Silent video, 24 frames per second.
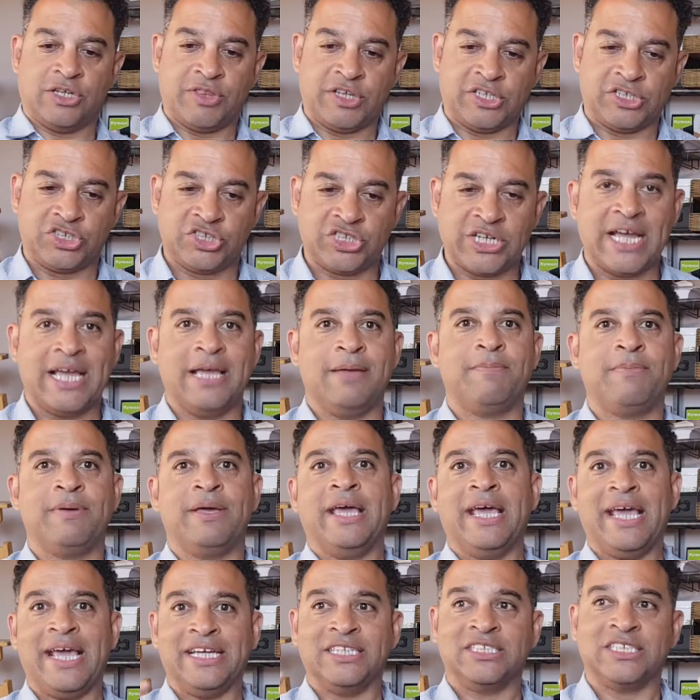the shape
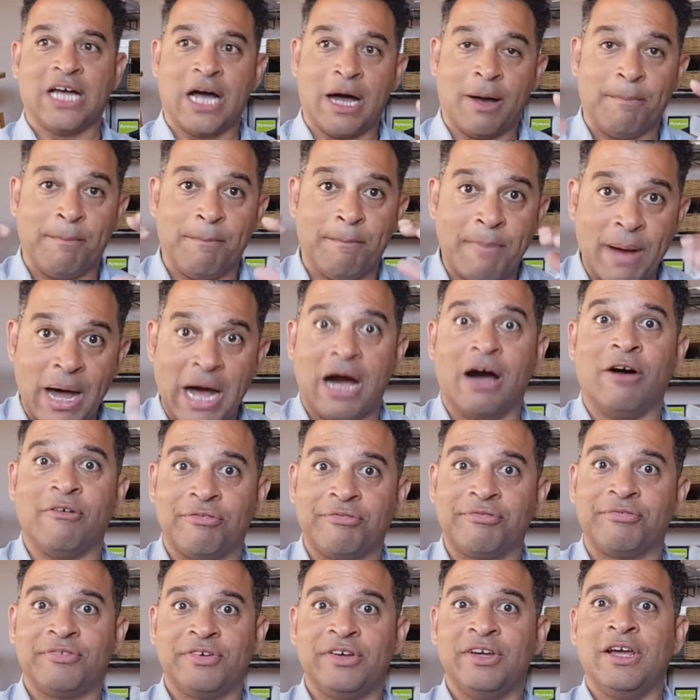is
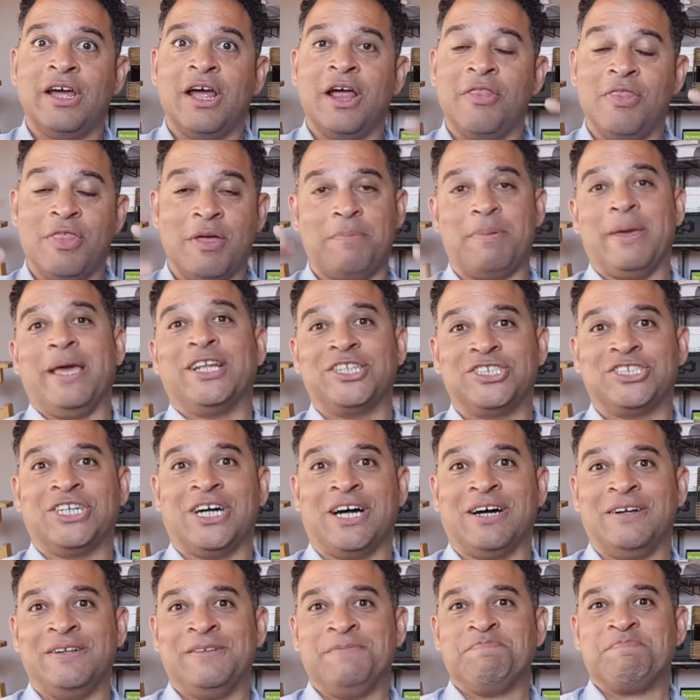above the picture.
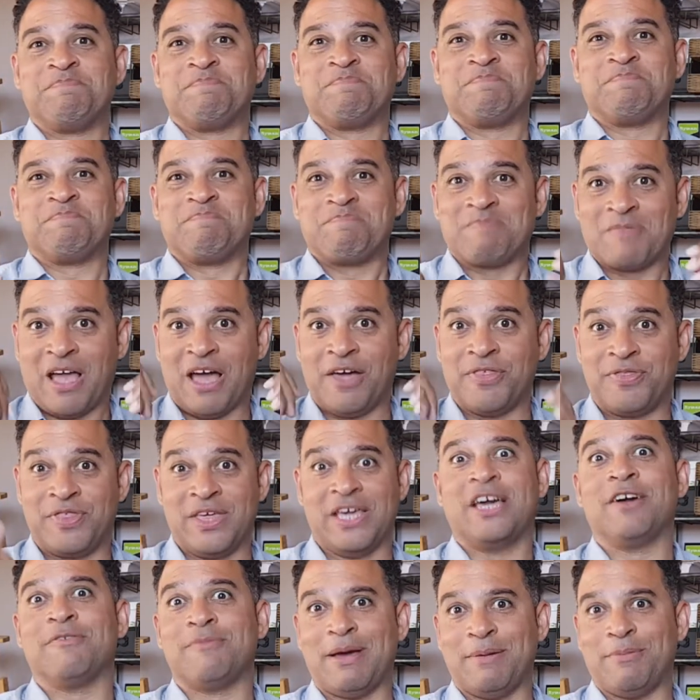I
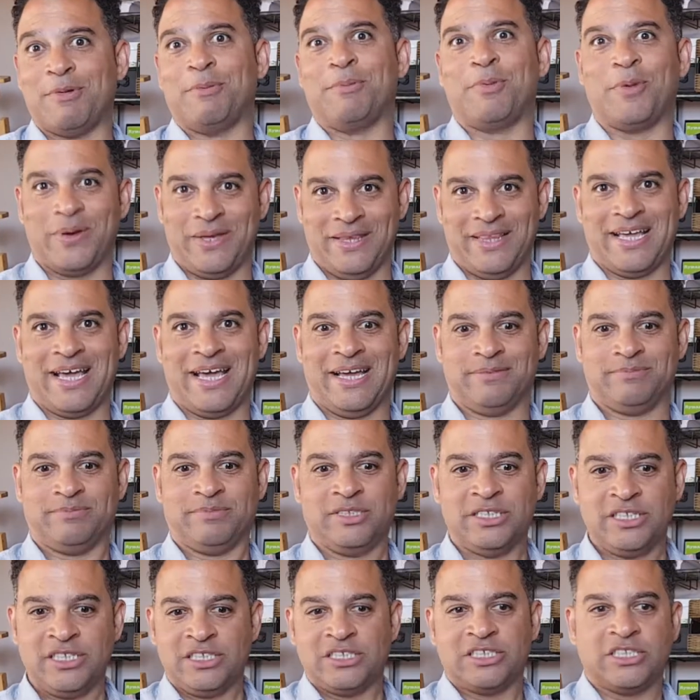think I've made my point there.
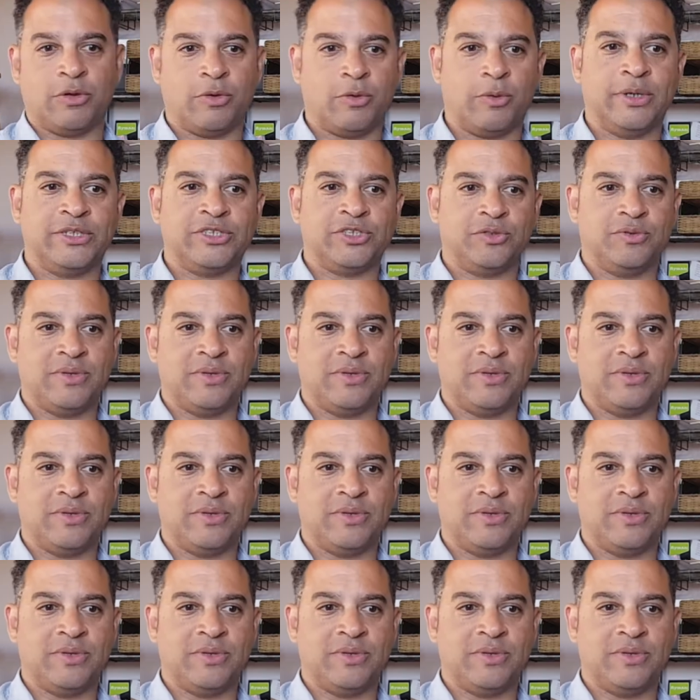So what do I do